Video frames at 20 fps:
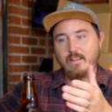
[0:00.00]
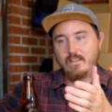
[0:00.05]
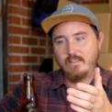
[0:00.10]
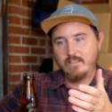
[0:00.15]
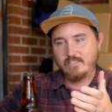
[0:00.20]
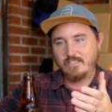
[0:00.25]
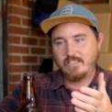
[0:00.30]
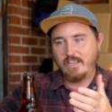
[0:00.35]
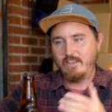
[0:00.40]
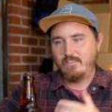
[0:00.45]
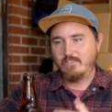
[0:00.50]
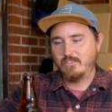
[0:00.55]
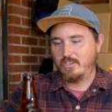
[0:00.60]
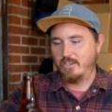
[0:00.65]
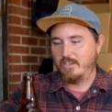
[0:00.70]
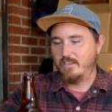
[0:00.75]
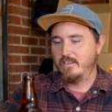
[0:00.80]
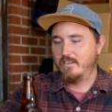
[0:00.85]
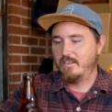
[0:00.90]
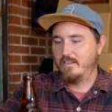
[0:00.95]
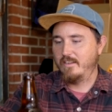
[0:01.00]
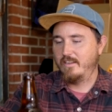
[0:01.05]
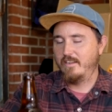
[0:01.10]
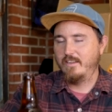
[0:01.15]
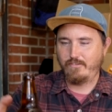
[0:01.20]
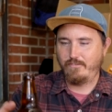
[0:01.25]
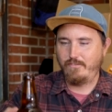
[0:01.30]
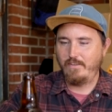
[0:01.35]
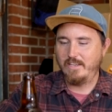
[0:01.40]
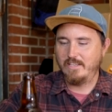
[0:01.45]
Sounds good.
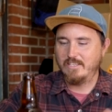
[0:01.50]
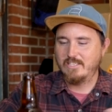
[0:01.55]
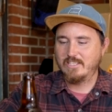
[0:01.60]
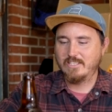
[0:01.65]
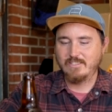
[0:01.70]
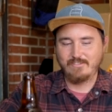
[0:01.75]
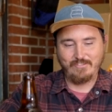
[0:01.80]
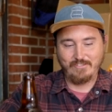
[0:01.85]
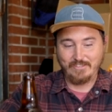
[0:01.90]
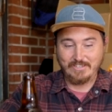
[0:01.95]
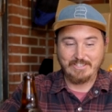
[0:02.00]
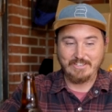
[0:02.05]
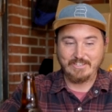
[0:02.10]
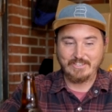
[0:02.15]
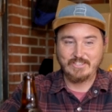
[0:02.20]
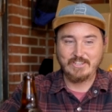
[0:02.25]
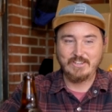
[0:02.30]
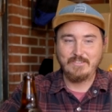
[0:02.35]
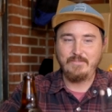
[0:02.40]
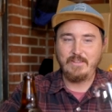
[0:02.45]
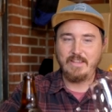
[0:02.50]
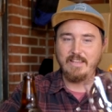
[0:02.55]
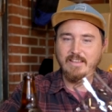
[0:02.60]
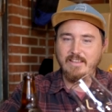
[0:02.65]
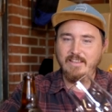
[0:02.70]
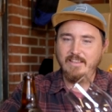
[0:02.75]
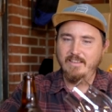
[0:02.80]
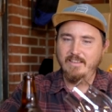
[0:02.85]
Fizz, which there should be.